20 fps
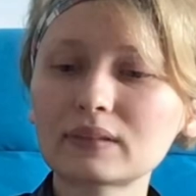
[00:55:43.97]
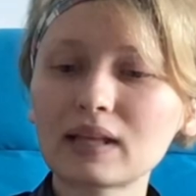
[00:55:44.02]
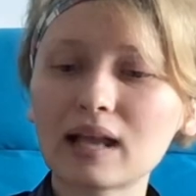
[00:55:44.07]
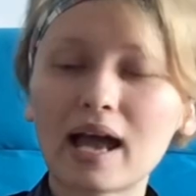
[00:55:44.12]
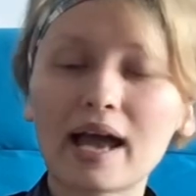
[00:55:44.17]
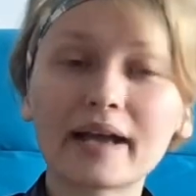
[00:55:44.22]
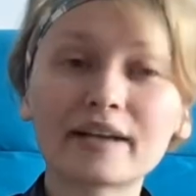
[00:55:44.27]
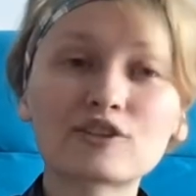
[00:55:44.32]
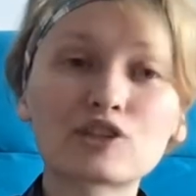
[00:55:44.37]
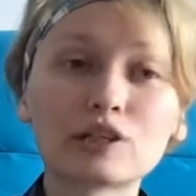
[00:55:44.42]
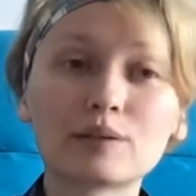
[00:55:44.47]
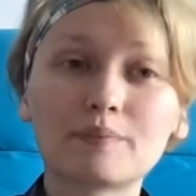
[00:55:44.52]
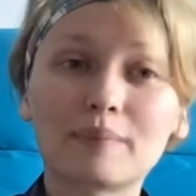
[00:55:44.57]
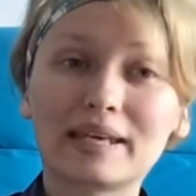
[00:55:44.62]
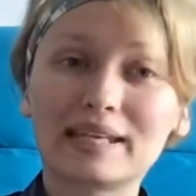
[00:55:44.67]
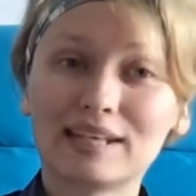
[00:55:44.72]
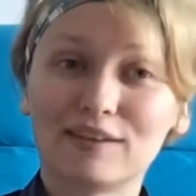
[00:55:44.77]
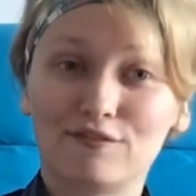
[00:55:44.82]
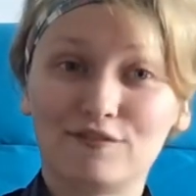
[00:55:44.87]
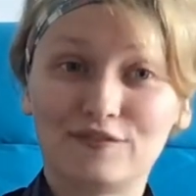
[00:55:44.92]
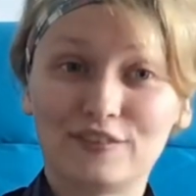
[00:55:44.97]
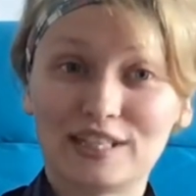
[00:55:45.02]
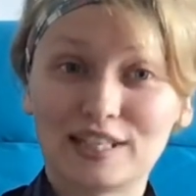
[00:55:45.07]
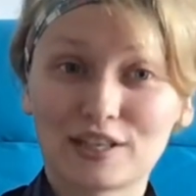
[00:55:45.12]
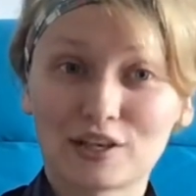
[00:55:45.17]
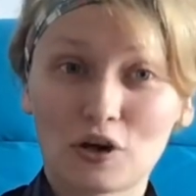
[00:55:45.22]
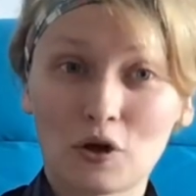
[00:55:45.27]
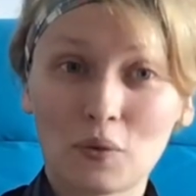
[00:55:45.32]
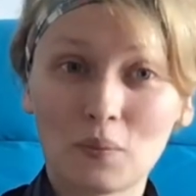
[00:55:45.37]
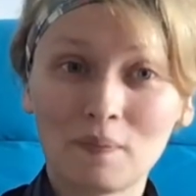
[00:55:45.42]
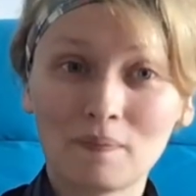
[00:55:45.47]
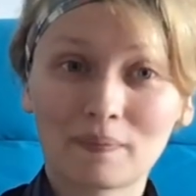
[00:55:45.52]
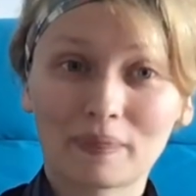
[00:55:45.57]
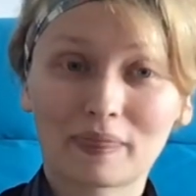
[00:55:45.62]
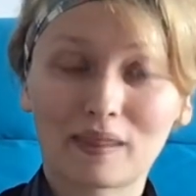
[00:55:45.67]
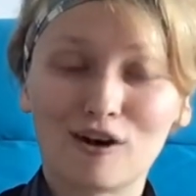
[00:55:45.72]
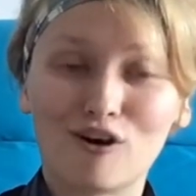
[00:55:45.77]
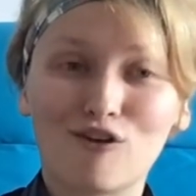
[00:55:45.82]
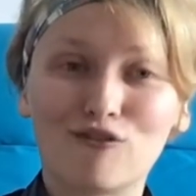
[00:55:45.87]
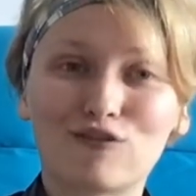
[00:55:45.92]
I actually made a video
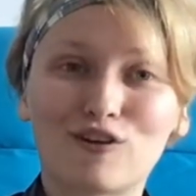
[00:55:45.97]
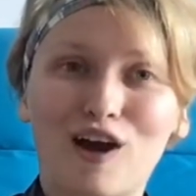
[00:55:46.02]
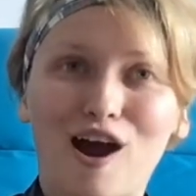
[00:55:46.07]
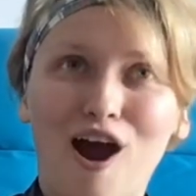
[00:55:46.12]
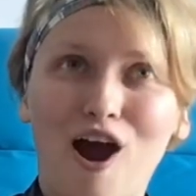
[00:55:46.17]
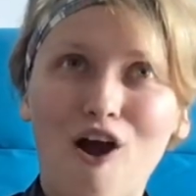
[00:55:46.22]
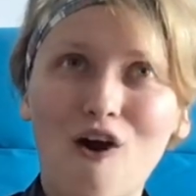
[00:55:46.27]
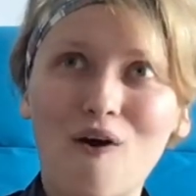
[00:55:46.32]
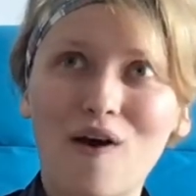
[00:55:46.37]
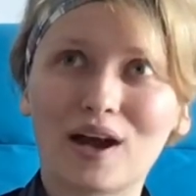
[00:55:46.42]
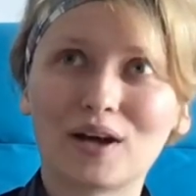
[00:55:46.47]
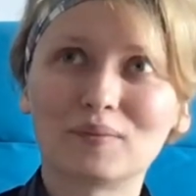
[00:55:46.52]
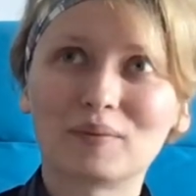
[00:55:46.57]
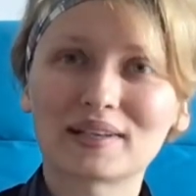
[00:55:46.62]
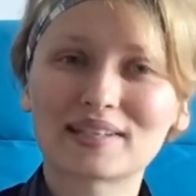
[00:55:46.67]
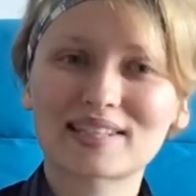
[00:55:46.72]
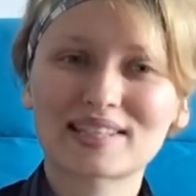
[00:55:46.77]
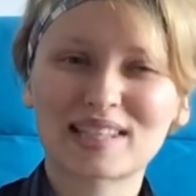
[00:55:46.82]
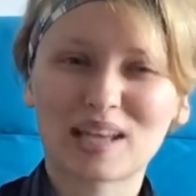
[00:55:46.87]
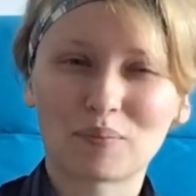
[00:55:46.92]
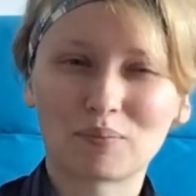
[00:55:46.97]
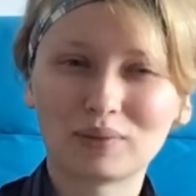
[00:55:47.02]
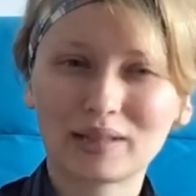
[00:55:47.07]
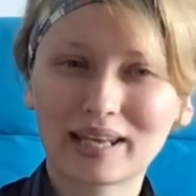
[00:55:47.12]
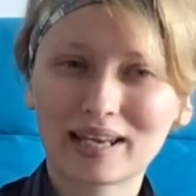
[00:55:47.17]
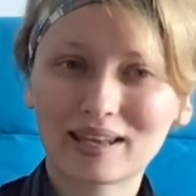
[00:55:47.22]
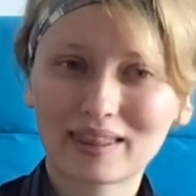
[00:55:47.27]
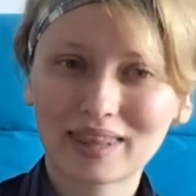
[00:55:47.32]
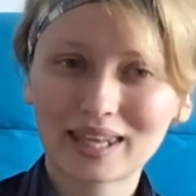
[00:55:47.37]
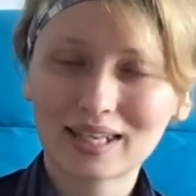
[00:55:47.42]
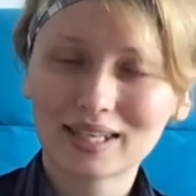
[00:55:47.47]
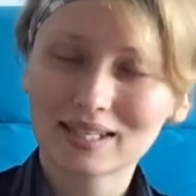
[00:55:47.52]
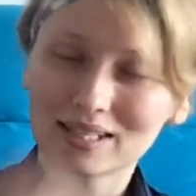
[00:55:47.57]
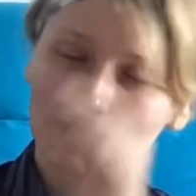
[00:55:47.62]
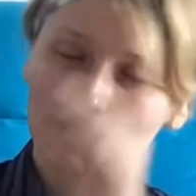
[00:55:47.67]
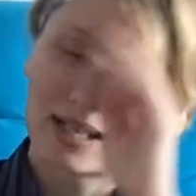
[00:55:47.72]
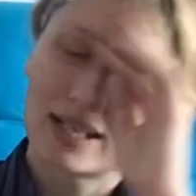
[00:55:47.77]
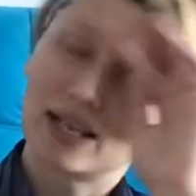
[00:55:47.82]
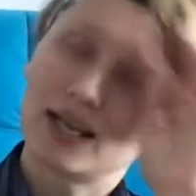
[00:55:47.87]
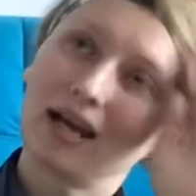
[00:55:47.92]
of how I'm assembling it
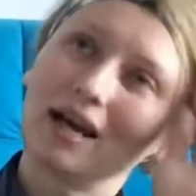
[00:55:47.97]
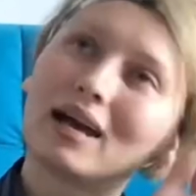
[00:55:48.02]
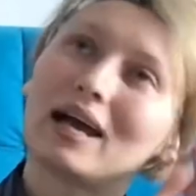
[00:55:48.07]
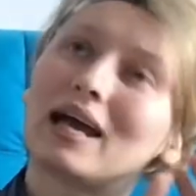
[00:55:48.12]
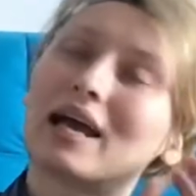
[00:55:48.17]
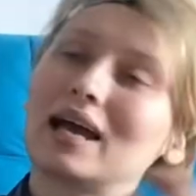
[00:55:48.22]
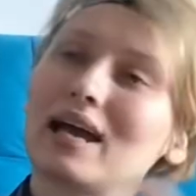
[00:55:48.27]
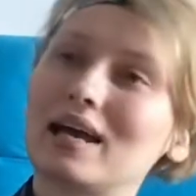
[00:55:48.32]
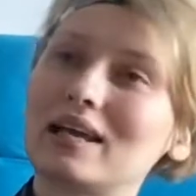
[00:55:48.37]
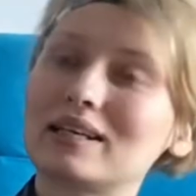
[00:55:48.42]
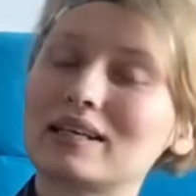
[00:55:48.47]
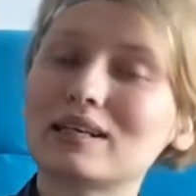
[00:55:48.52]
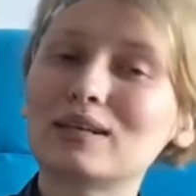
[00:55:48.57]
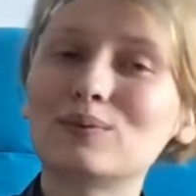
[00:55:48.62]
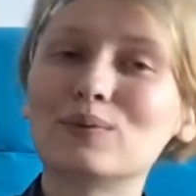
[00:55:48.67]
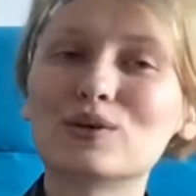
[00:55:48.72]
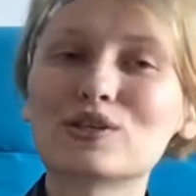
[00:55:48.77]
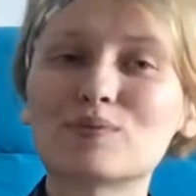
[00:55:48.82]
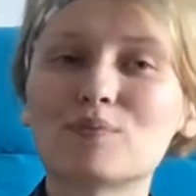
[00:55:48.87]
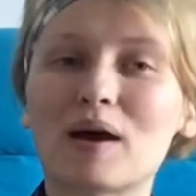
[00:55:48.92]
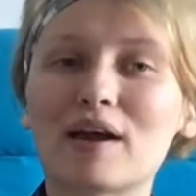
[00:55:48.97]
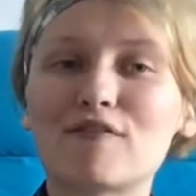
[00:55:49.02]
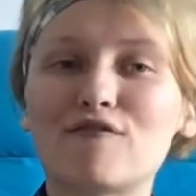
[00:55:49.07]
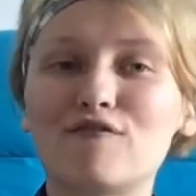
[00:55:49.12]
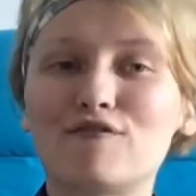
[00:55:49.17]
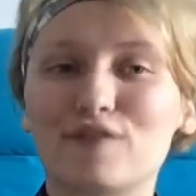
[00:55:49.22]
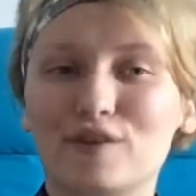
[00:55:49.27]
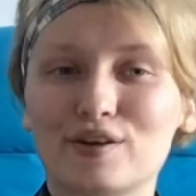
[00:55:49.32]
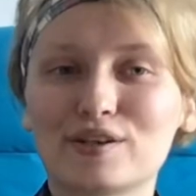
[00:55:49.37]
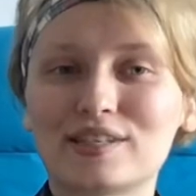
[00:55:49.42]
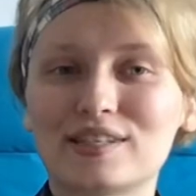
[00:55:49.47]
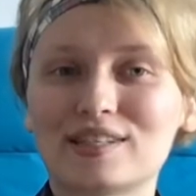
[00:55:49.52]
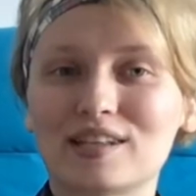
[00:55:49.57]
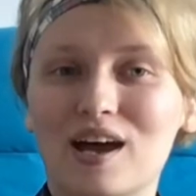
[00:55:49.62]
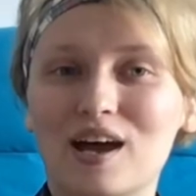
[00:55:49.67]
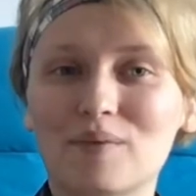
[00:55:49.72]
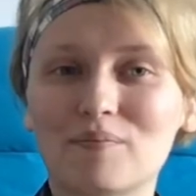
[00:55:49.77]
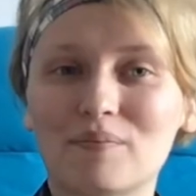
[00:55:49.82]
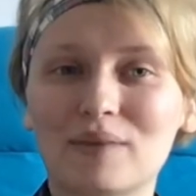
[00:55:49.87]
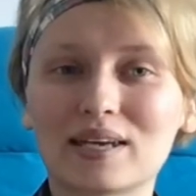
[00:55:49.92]
and it was my first
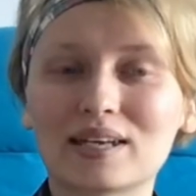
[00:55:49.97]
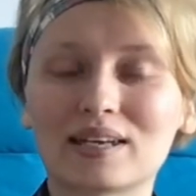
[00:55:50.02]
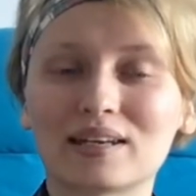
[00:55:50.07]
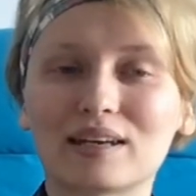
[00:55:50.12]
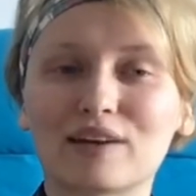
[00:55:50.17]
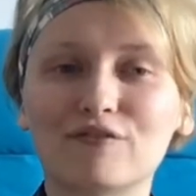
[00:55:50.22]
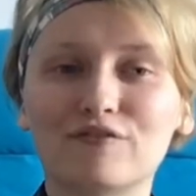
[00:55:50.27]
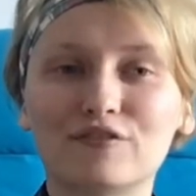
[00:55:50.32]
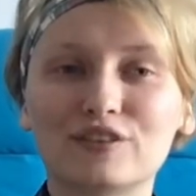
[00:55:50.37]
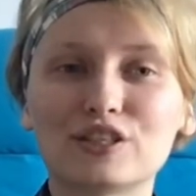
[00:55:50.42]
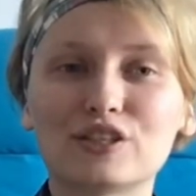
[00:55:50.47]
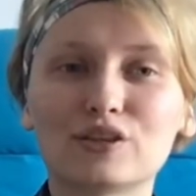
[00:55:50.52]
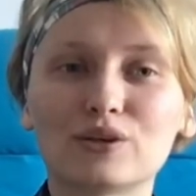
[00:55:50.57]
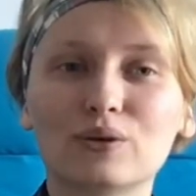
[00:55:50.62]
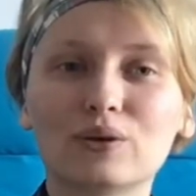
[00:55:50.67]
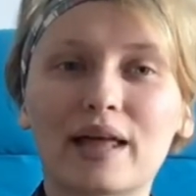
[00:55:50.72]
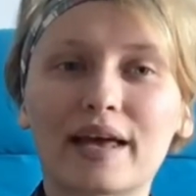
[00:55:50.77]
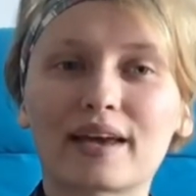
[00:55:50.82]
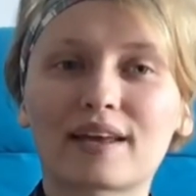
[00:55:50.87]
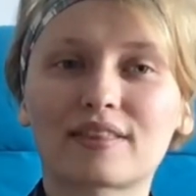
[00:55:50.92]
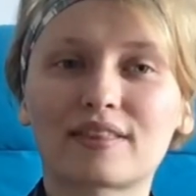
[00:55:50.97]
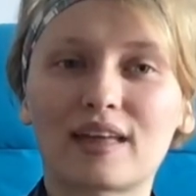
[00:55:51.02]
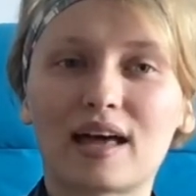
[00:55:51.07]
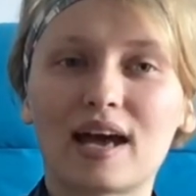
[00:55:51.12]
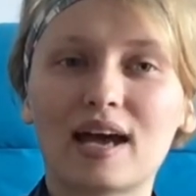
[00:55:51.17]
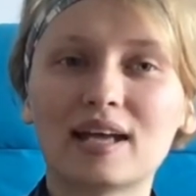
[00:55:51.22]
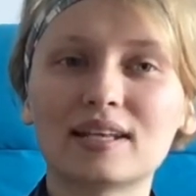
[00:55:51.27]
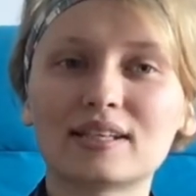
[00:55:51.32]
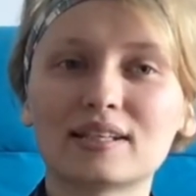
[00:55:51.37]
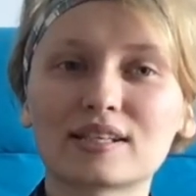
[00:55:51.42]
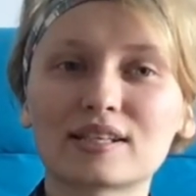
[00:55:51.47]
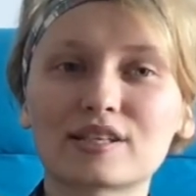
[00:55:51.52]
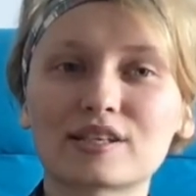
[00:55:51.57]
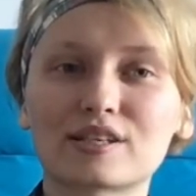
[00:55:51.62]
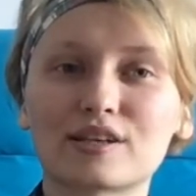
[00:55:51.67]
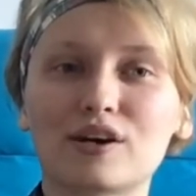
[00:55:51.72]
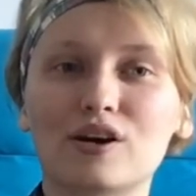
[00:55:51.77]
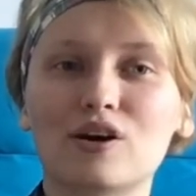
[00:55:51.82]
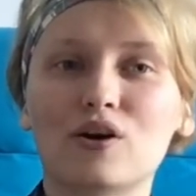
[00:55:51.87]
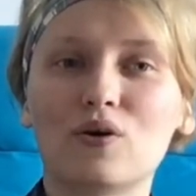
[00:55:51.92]
time making a video like that
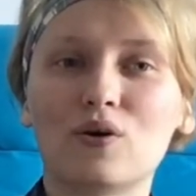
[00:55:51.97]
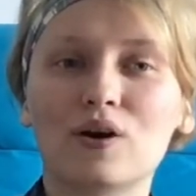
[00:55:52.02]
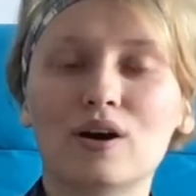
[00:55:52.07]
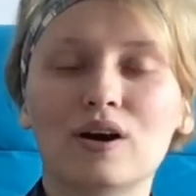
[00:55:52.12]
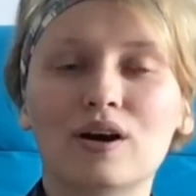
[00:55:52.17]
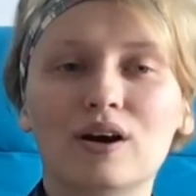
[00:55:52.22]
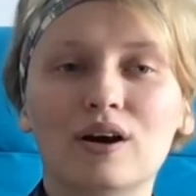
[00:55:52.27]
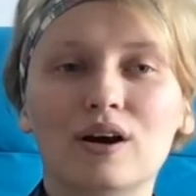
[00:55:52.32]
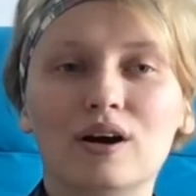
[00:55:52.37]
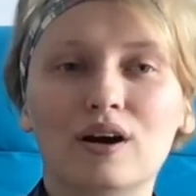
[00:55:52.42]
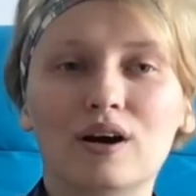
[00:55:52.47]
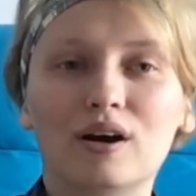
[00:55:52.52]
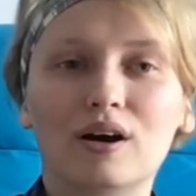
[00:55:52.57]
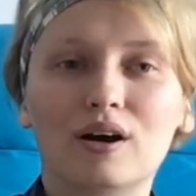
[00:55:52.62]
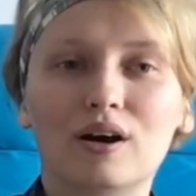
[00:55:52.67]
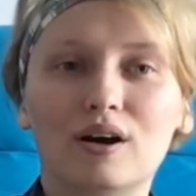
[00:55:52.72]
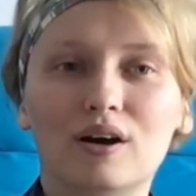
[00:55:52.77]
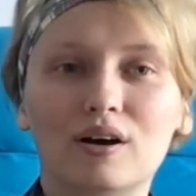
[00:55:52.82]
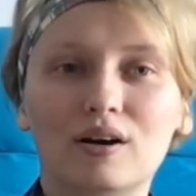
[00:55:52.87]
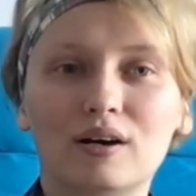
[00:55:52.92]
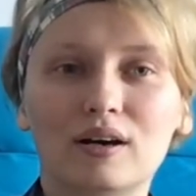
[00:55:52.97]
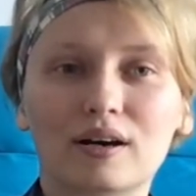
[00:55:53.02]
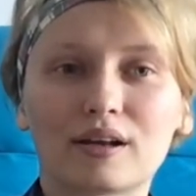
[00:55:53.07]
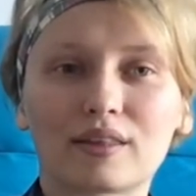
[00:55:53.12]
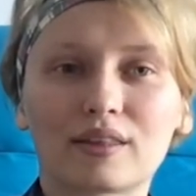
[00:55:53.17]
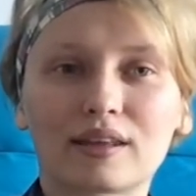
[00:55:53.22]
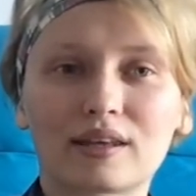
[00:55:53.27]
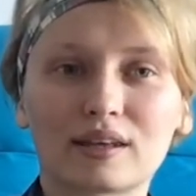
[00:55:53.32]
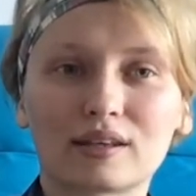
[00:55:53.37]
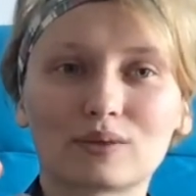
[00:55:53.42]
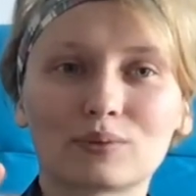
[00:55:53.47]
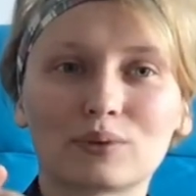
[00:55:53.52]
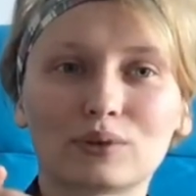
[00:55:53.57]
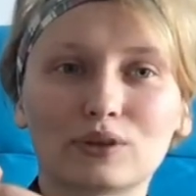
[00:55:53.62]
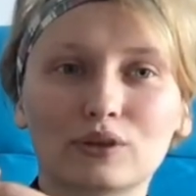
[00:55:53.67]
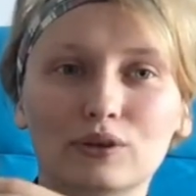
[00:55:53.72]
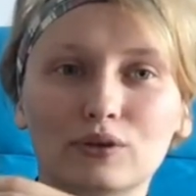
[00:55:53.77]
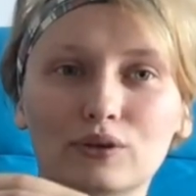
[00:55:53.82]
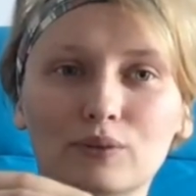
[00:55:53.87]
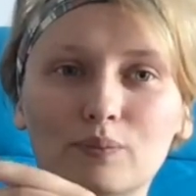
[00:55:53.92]
so I think it would
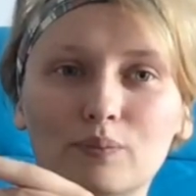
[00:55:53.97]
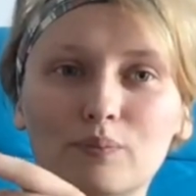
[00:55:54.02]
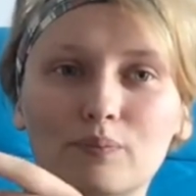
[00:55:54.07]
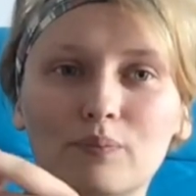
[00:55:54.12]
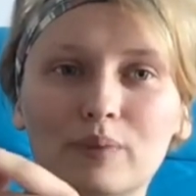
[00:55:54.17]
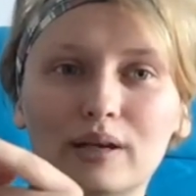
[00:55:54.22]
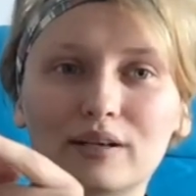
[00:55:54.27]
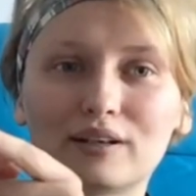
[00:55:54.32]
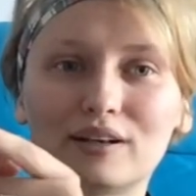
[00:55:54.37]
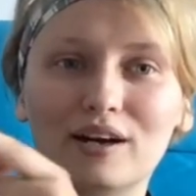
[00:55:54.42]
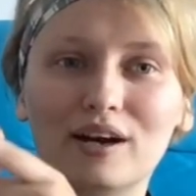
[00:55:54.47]
look better